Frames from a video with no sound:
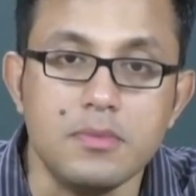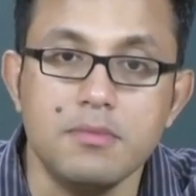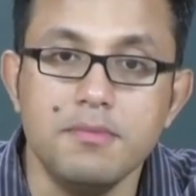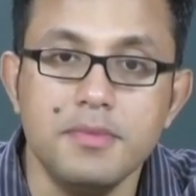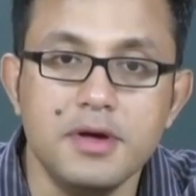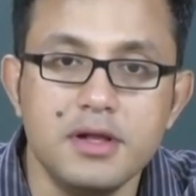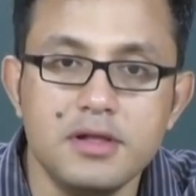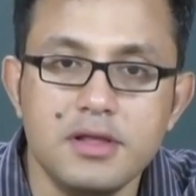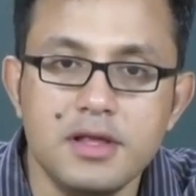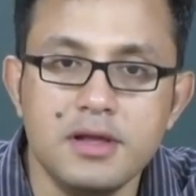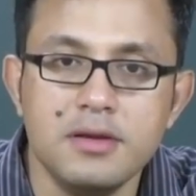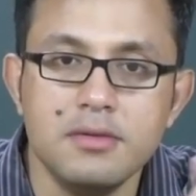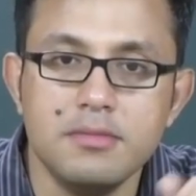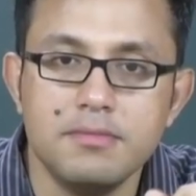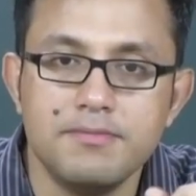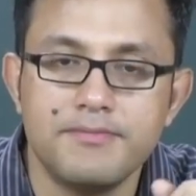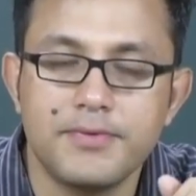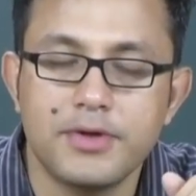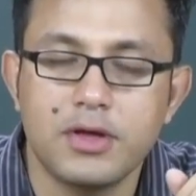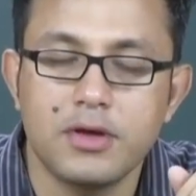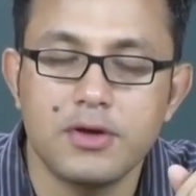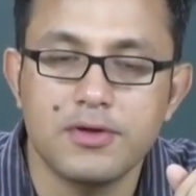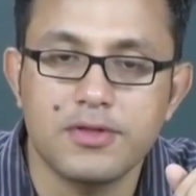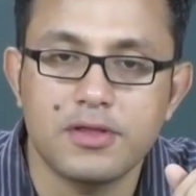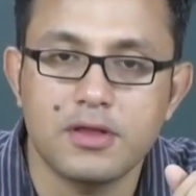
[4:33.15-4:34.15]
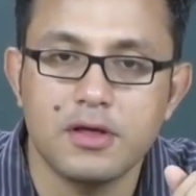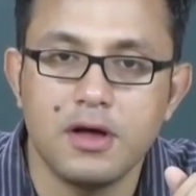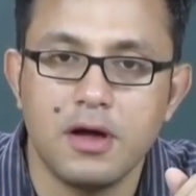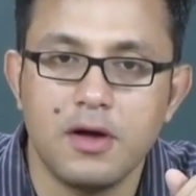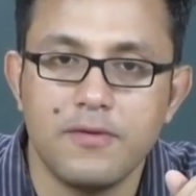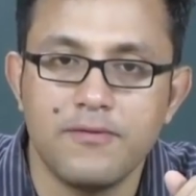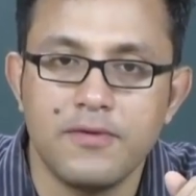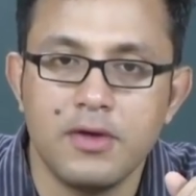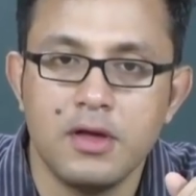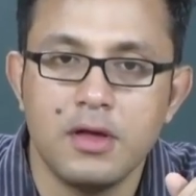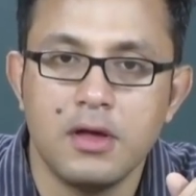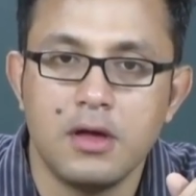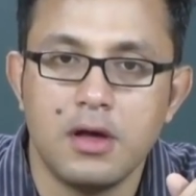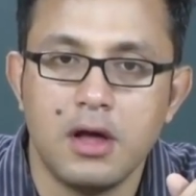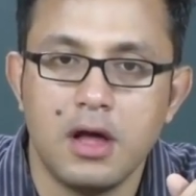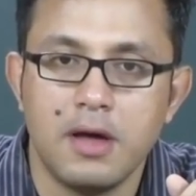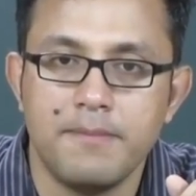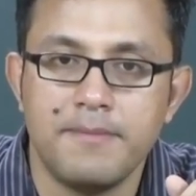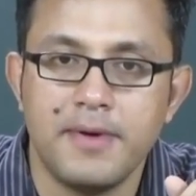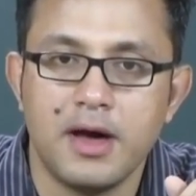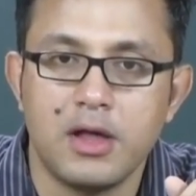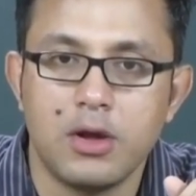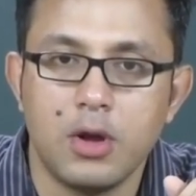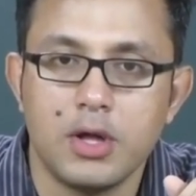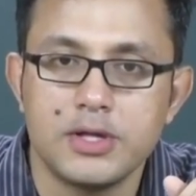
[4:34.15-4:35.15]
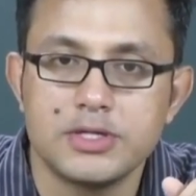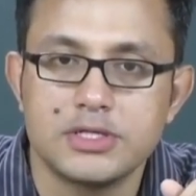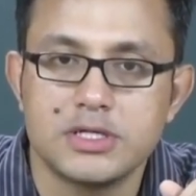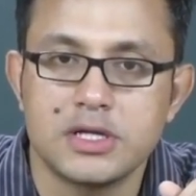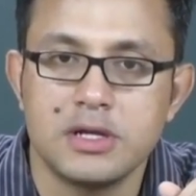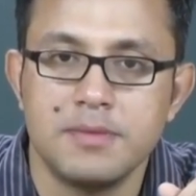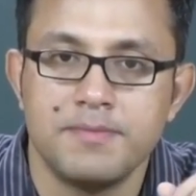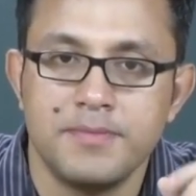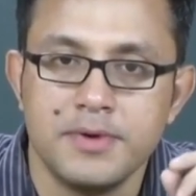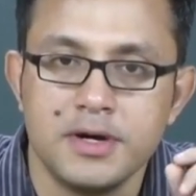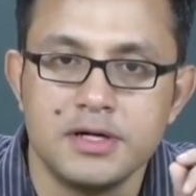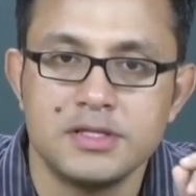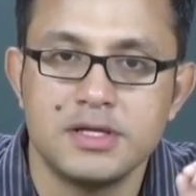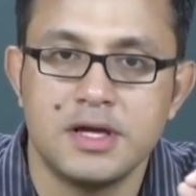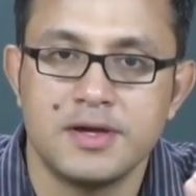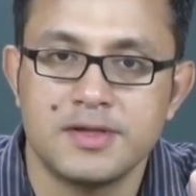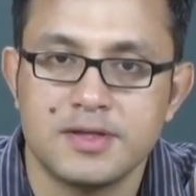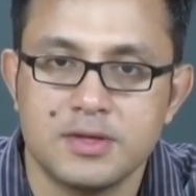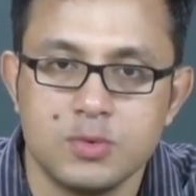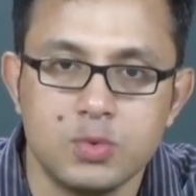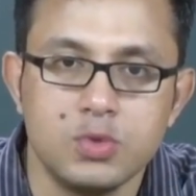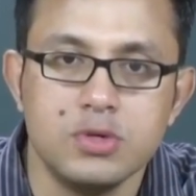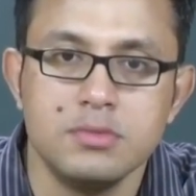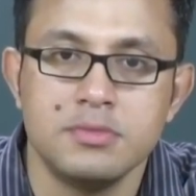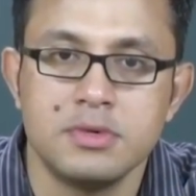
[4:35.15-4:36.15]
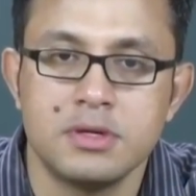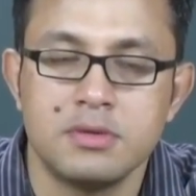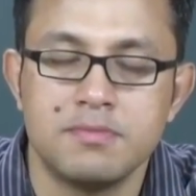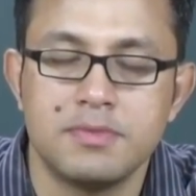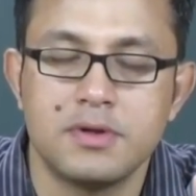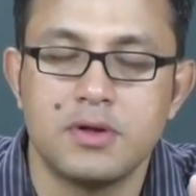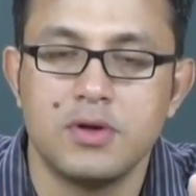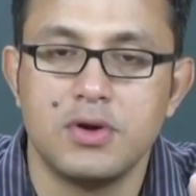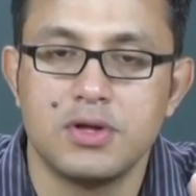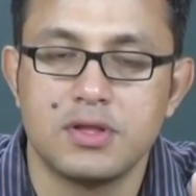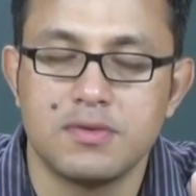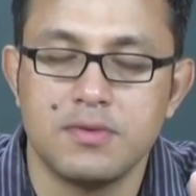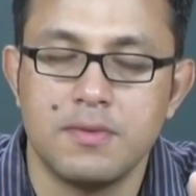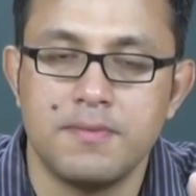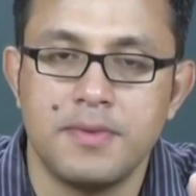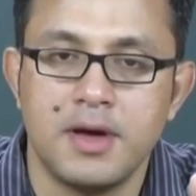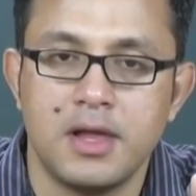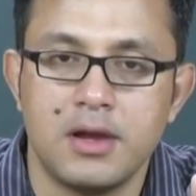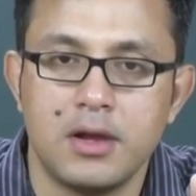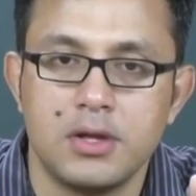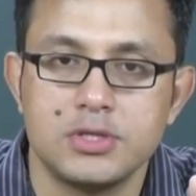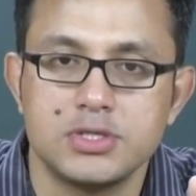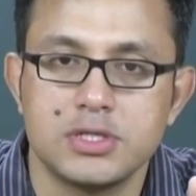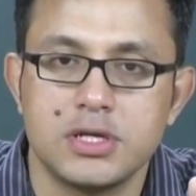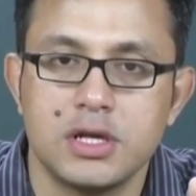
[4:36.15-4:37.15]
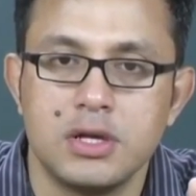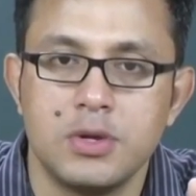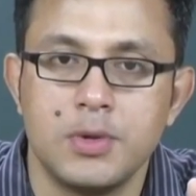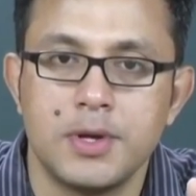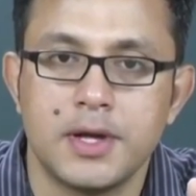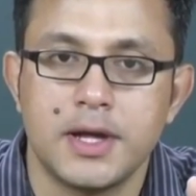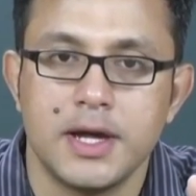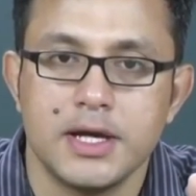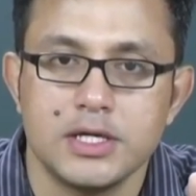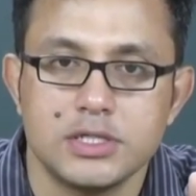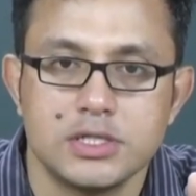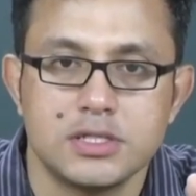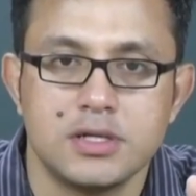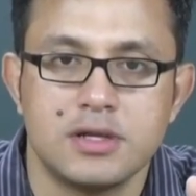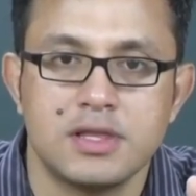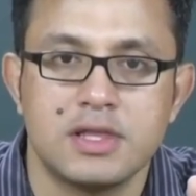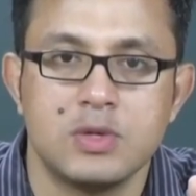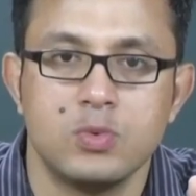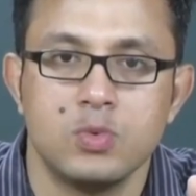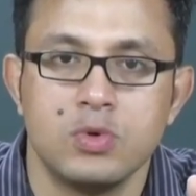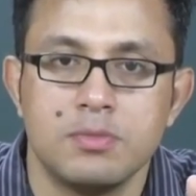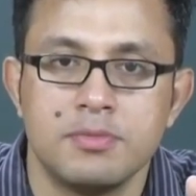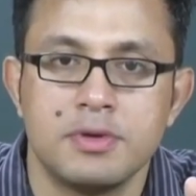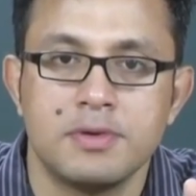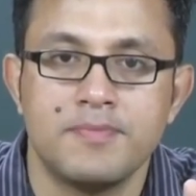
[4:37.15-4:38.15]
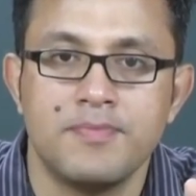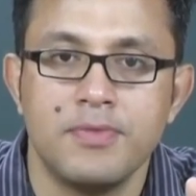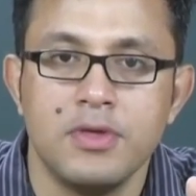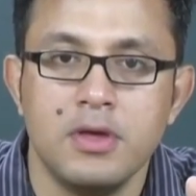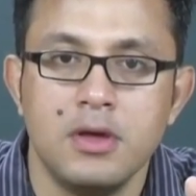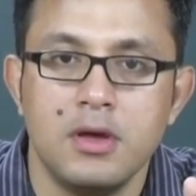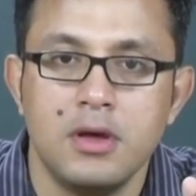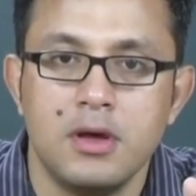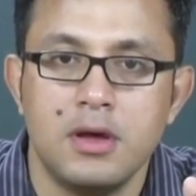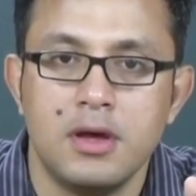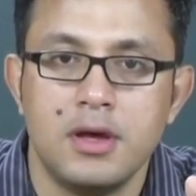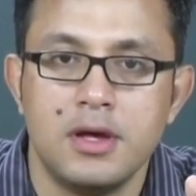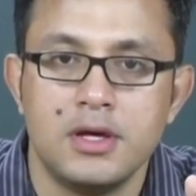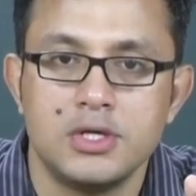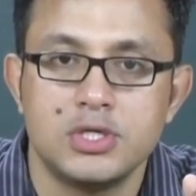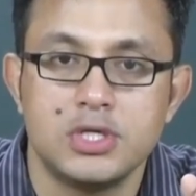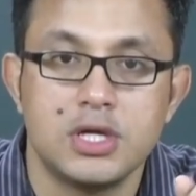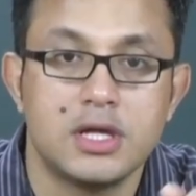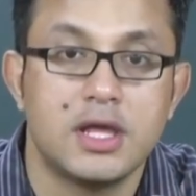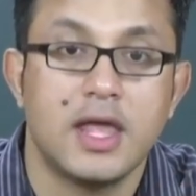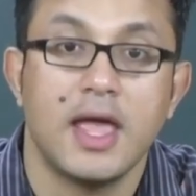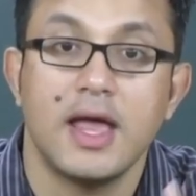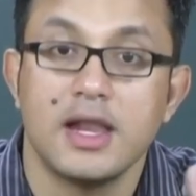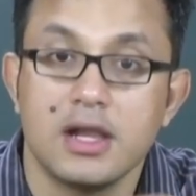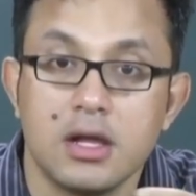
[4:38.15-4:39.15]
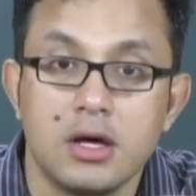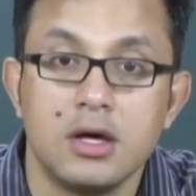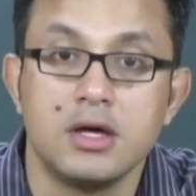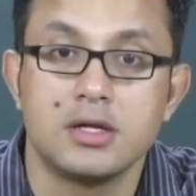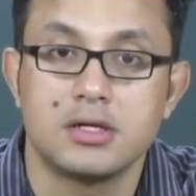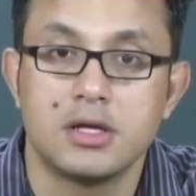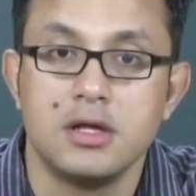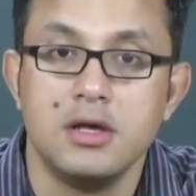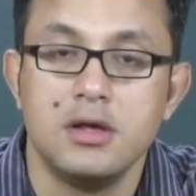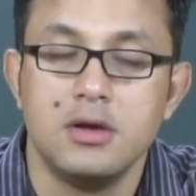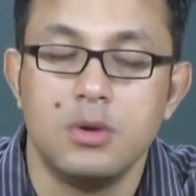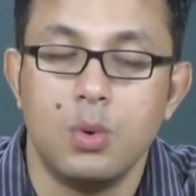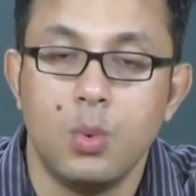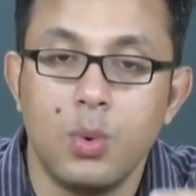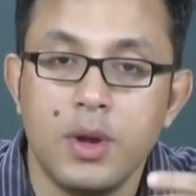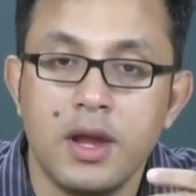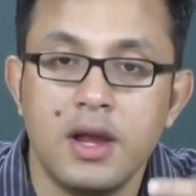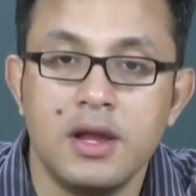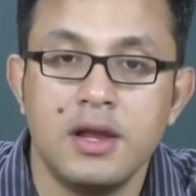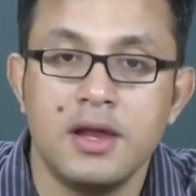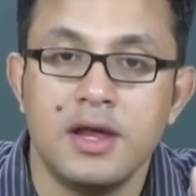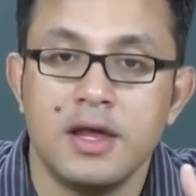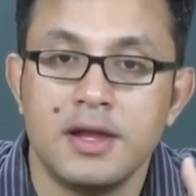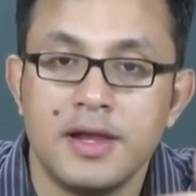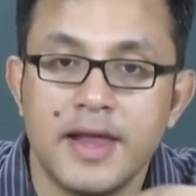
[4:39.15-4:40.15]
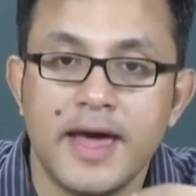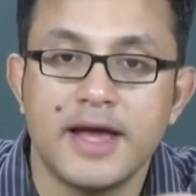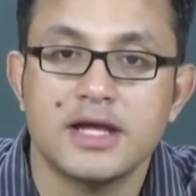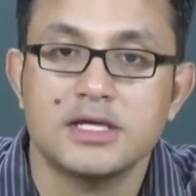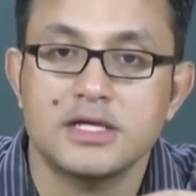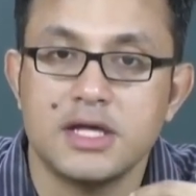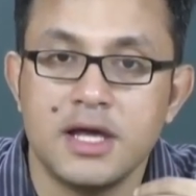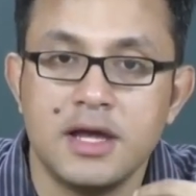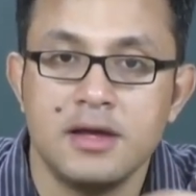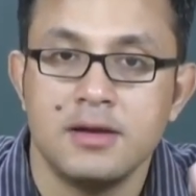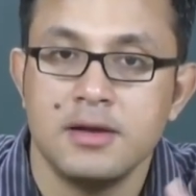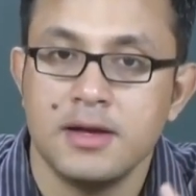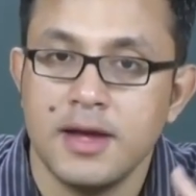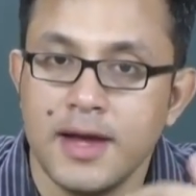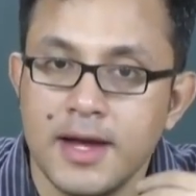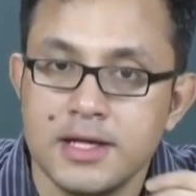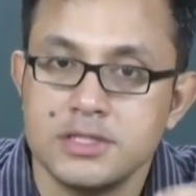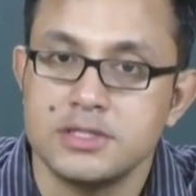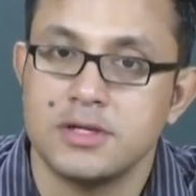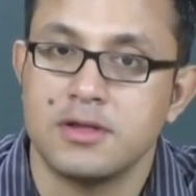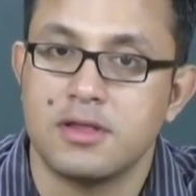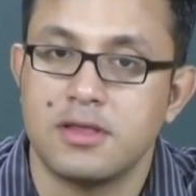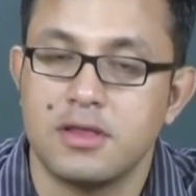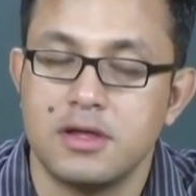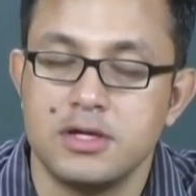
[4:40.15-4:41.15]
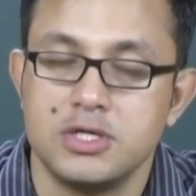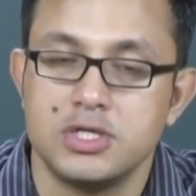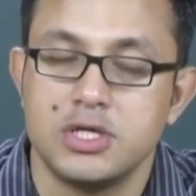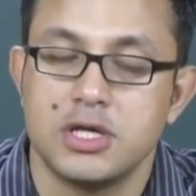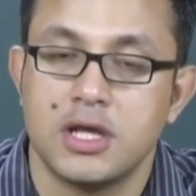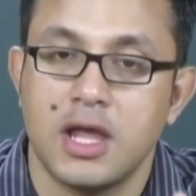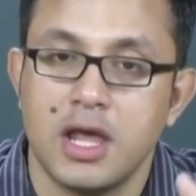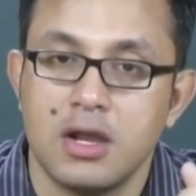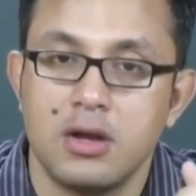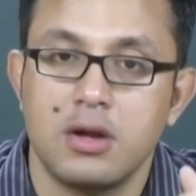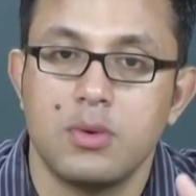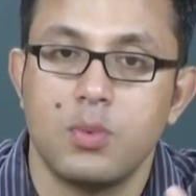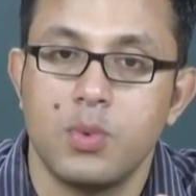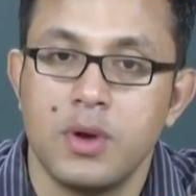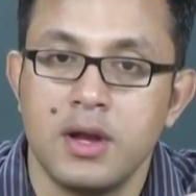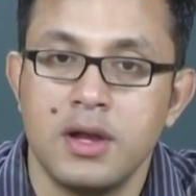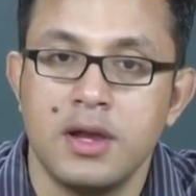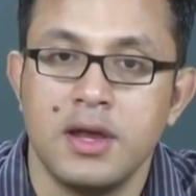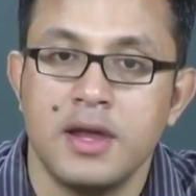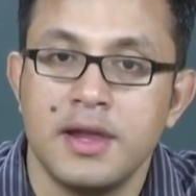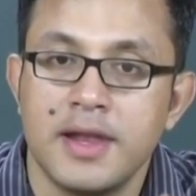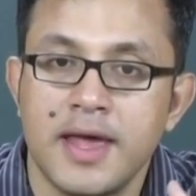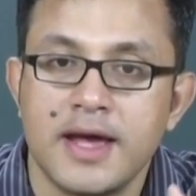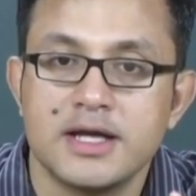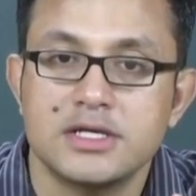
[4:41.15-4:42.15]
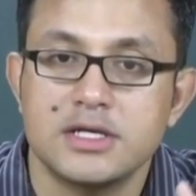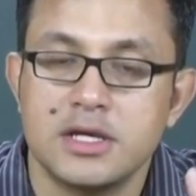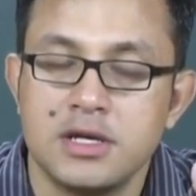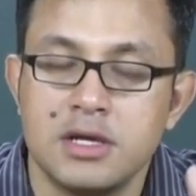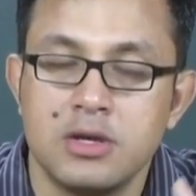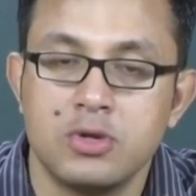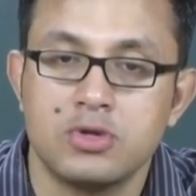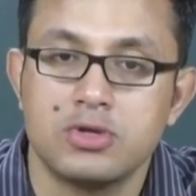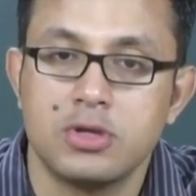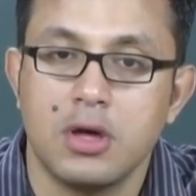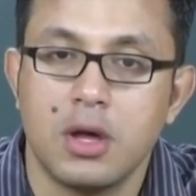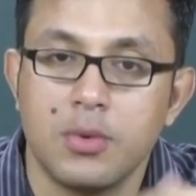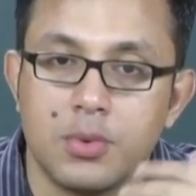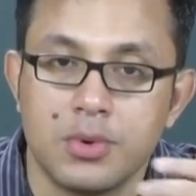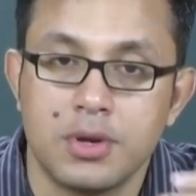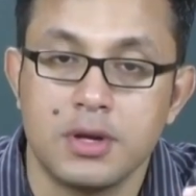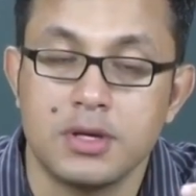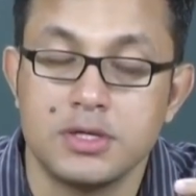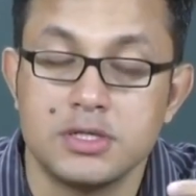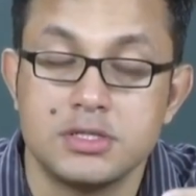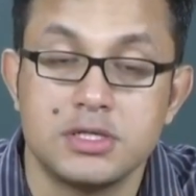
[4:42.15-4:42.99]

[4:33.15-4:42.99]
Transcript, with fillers: but then because of her biological birth as a woman, because of her biological location as a woman, uh, she cannot really enact any agency. She cannot really enact any authority.